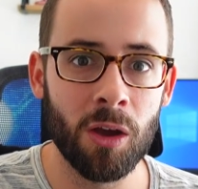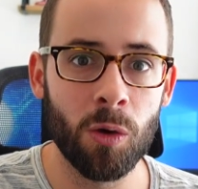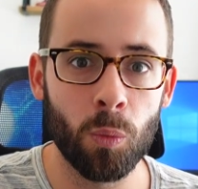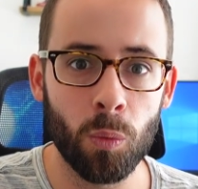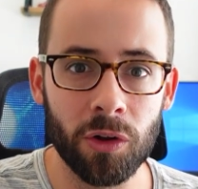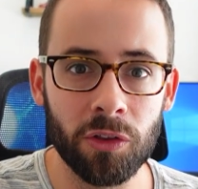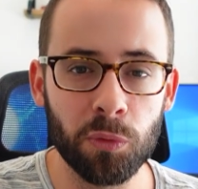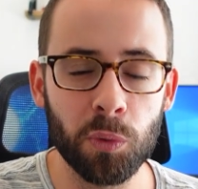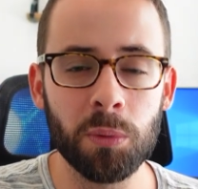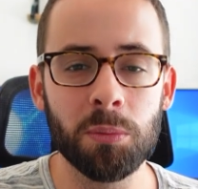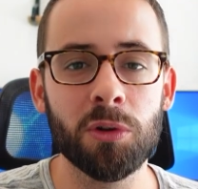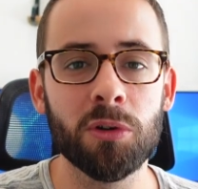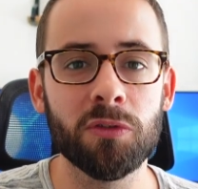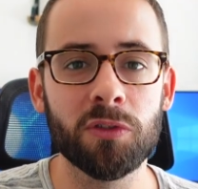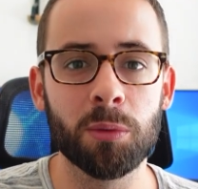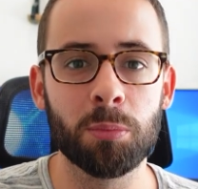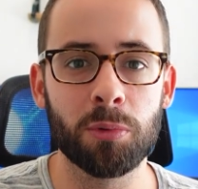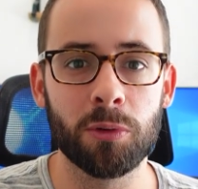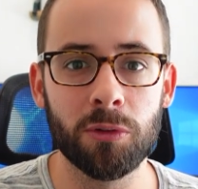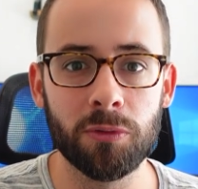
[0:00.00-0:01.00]
once we move
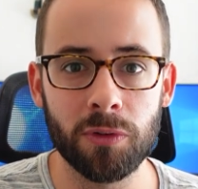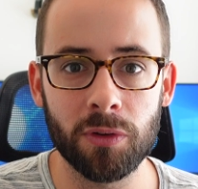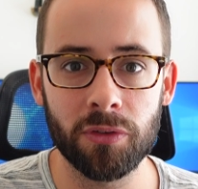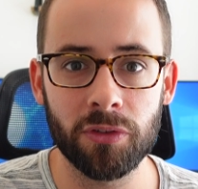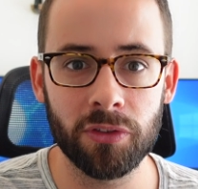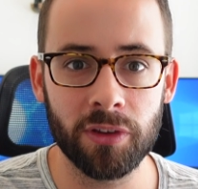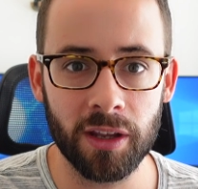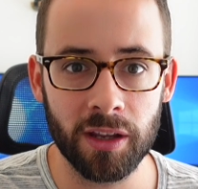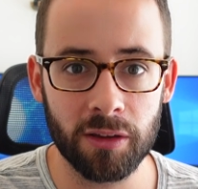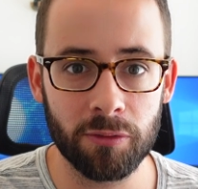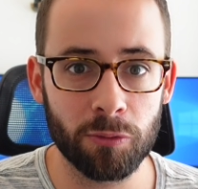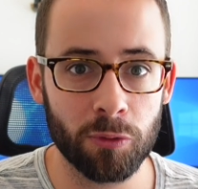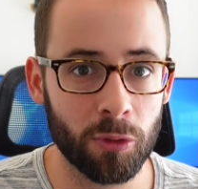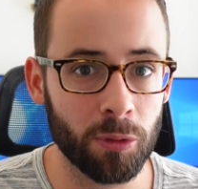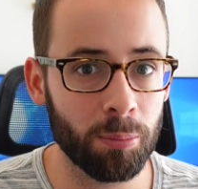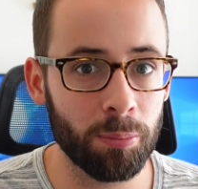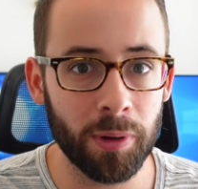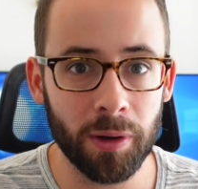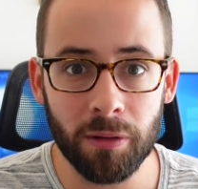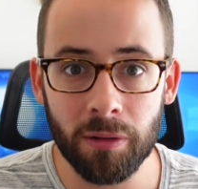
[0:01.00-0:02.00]
to proof of stake for
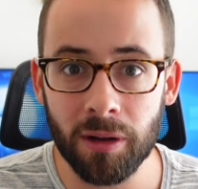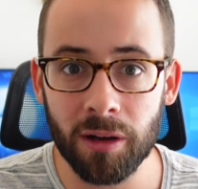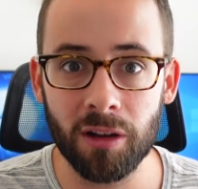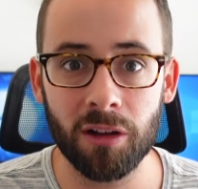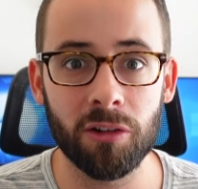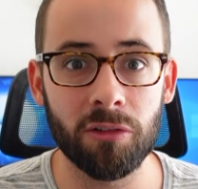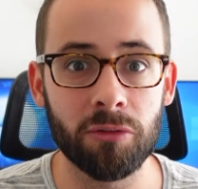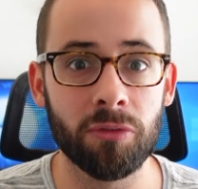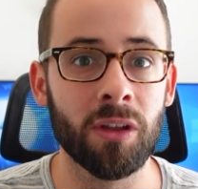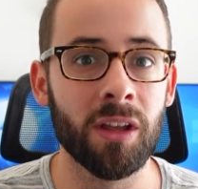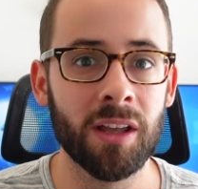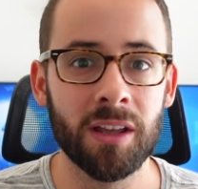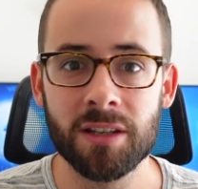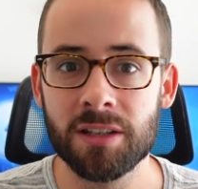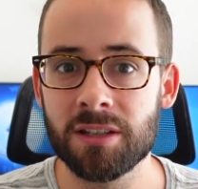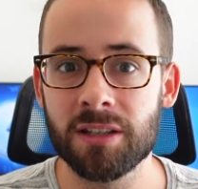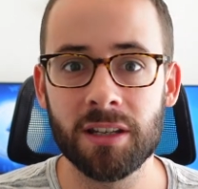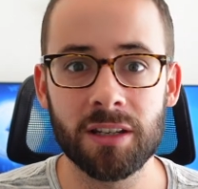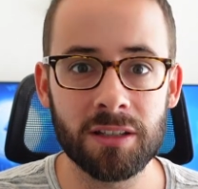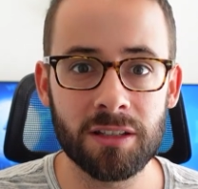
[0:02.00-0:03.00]
a period of
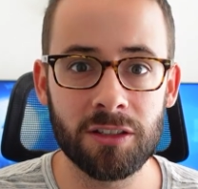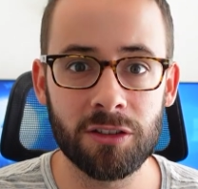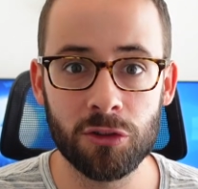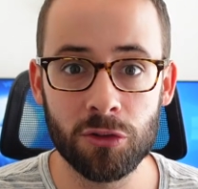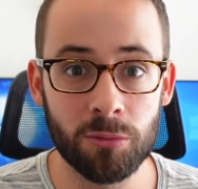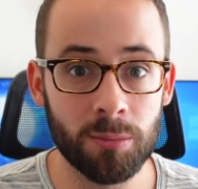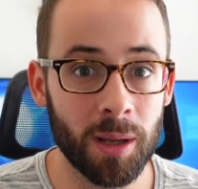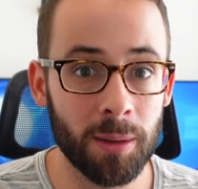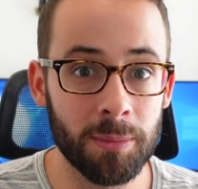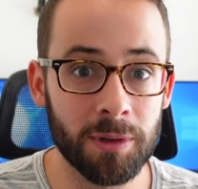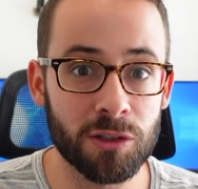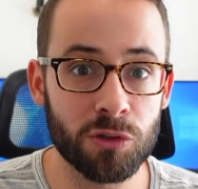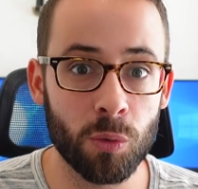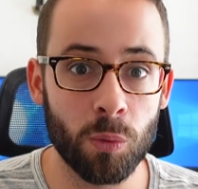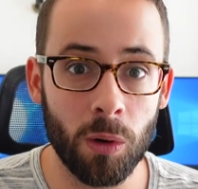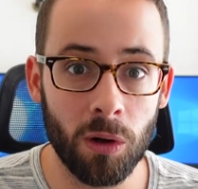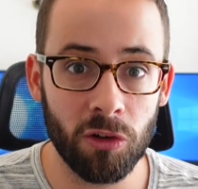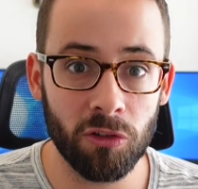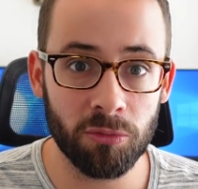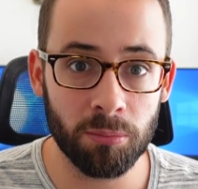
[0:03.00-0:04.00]
6 to maybe
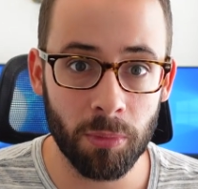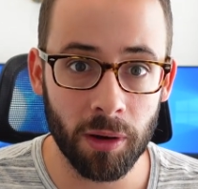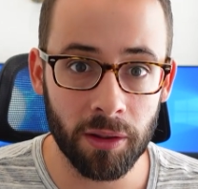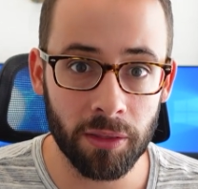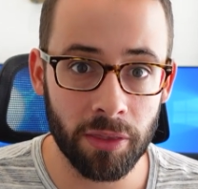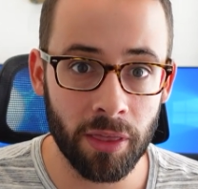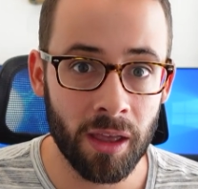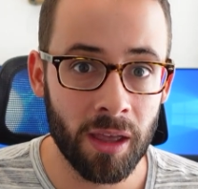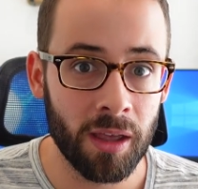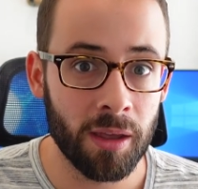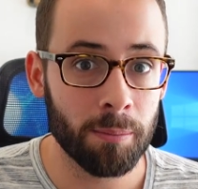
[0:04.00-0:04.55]
12 months,